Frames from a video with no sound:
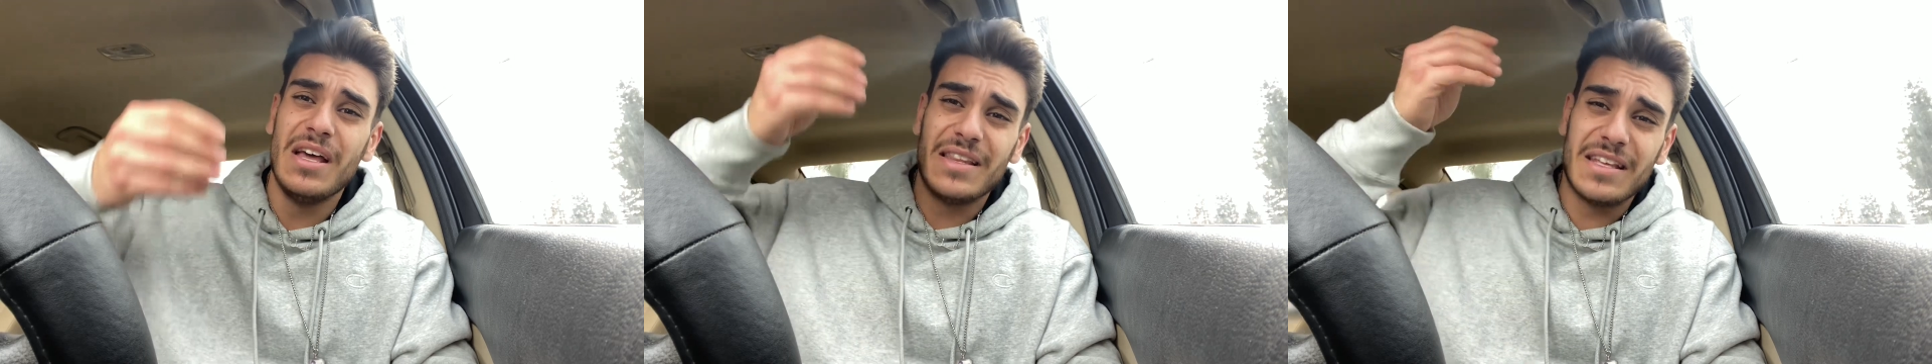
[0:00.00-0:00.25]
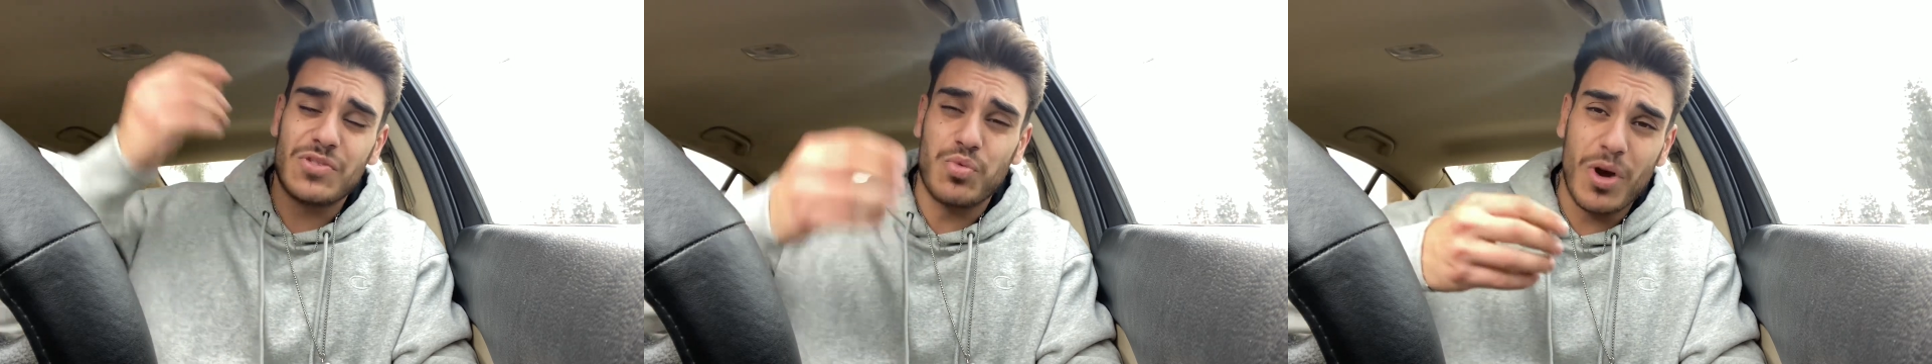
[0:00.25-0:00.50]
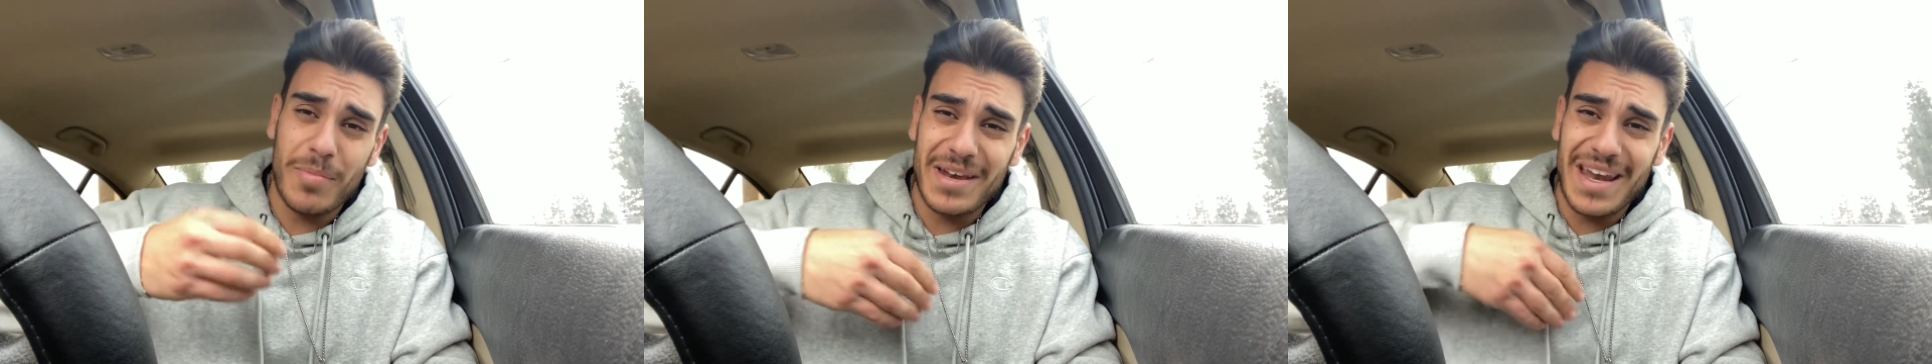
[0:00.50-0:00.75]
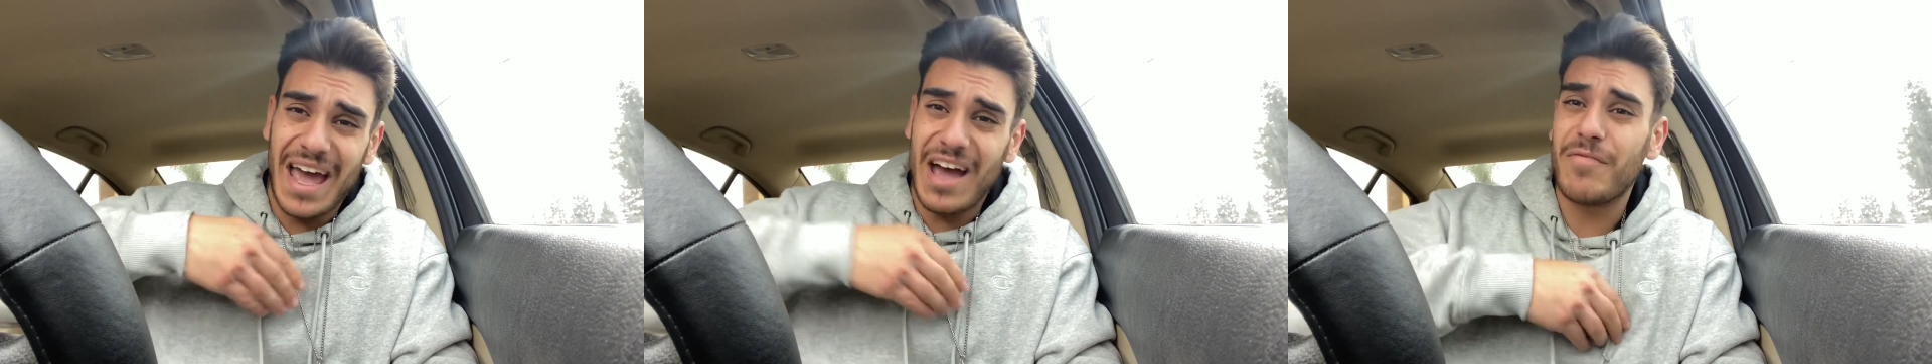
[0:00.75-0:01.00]
these
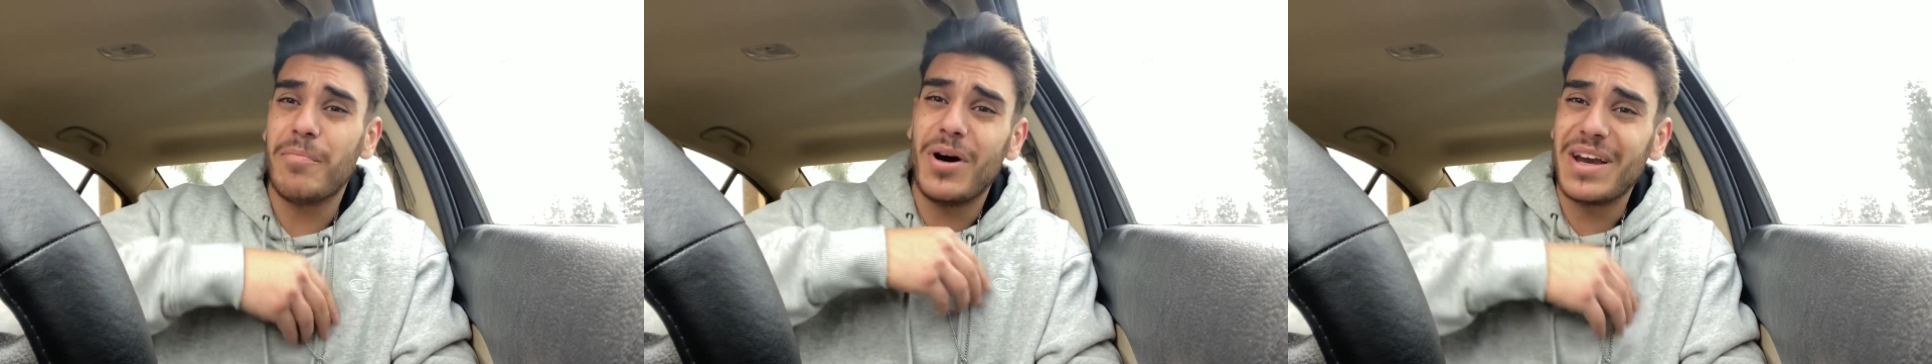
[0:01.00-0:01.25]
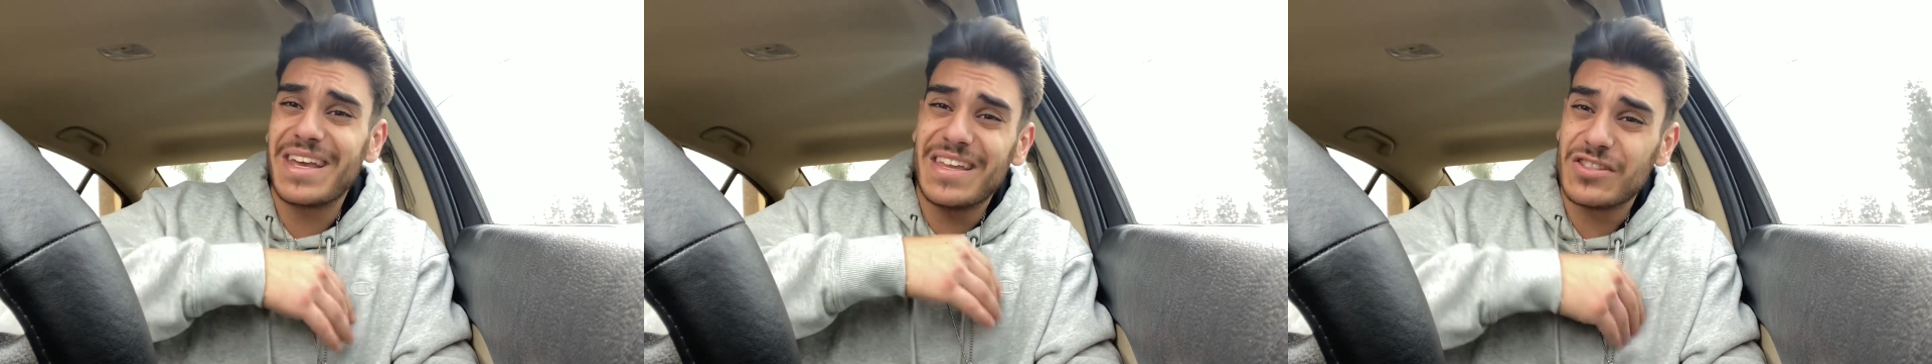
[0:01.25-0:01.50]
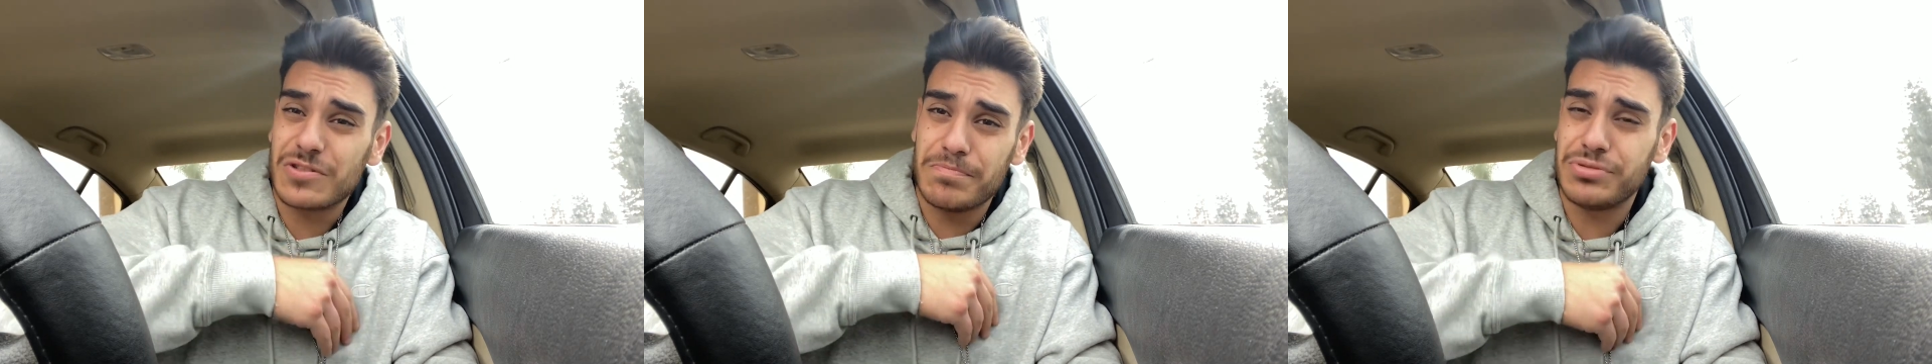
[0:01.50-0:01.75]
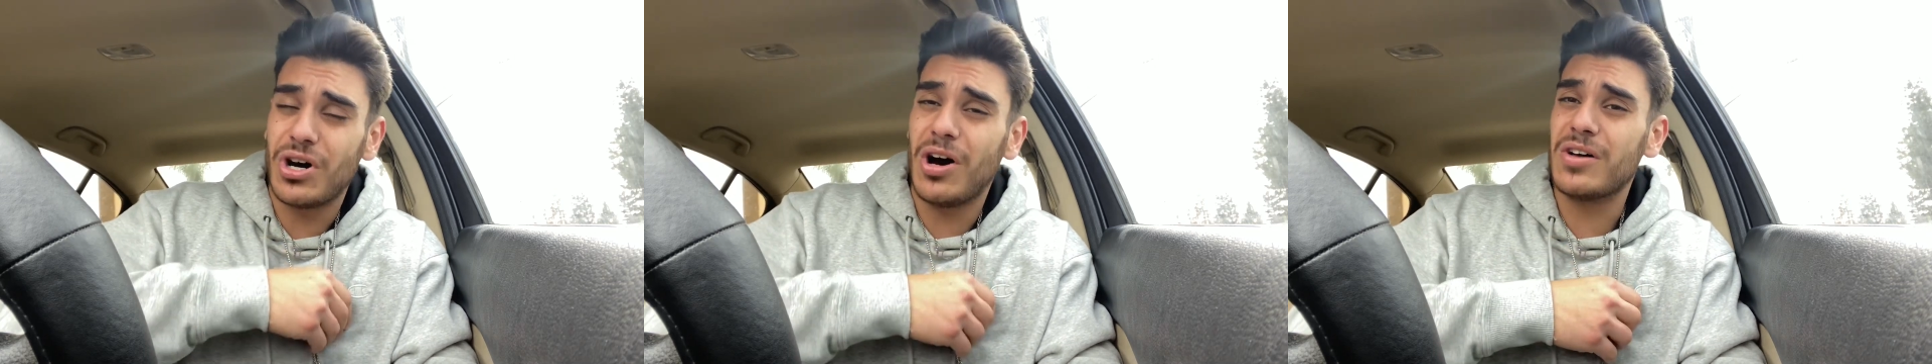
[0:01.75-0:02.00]
women have money in their
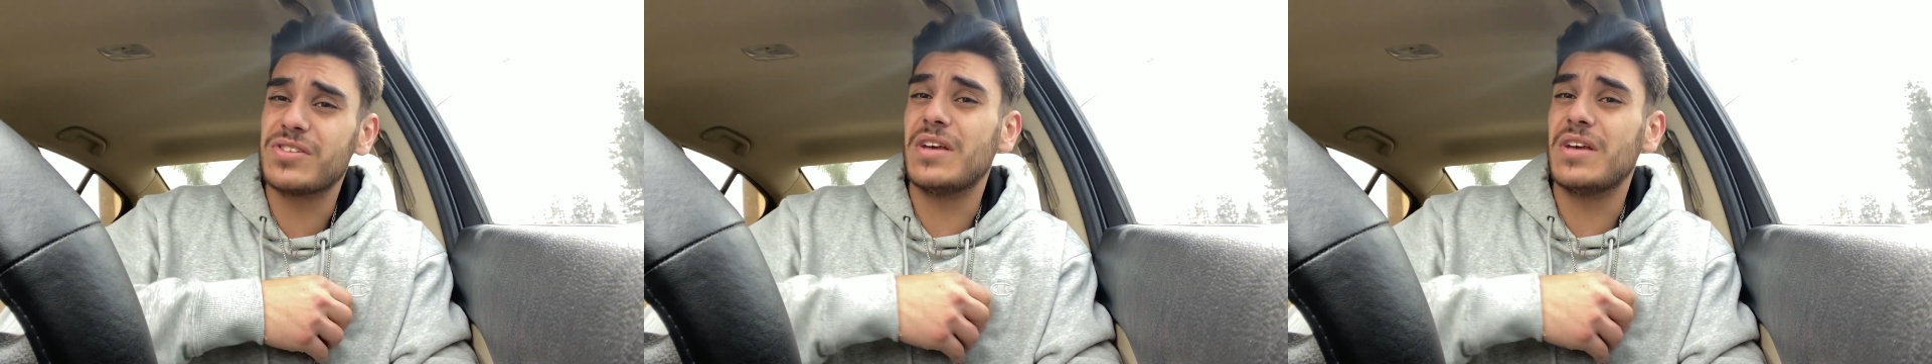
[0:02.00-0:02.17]
bras